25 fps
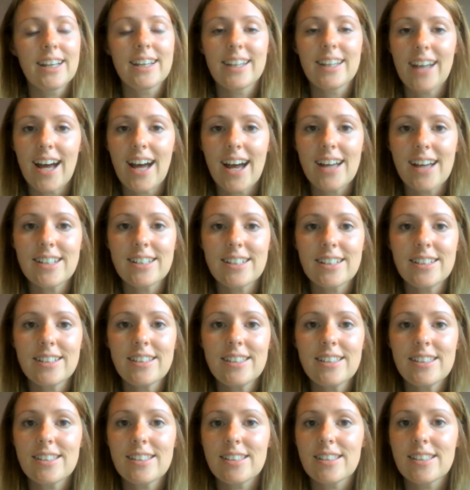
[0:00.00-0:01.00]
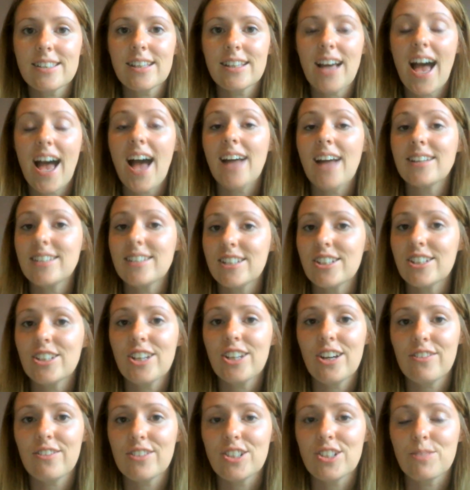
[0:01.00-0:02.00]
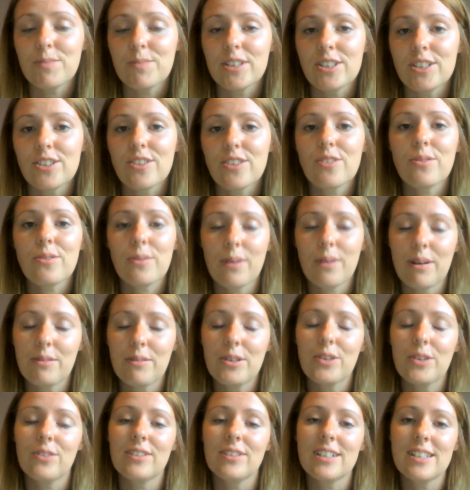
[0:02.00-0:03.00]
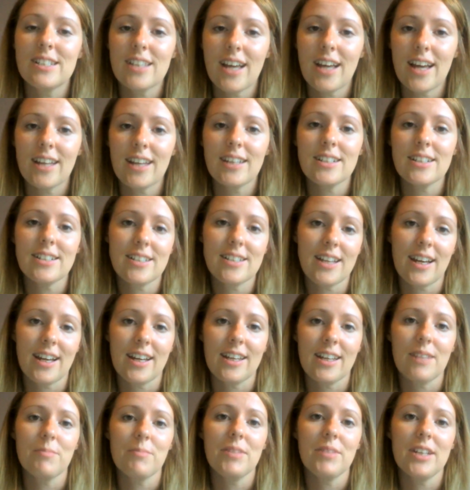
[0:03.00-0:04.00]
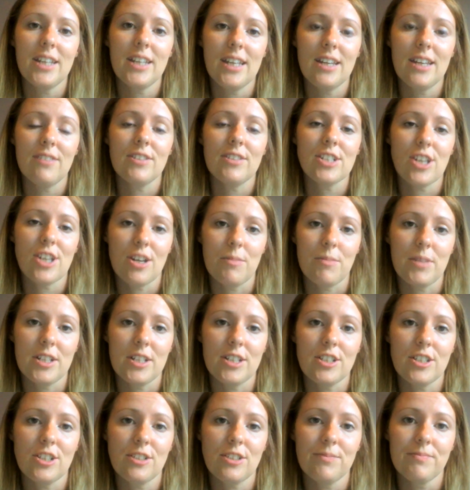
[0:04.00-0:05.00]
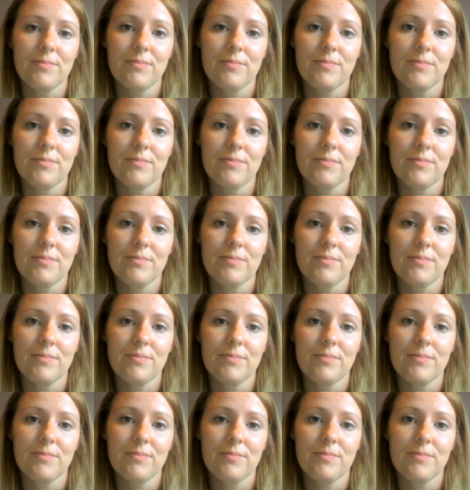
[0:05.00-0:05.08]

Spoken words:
guidance and encouragement throughout your entire time here at Hermitage.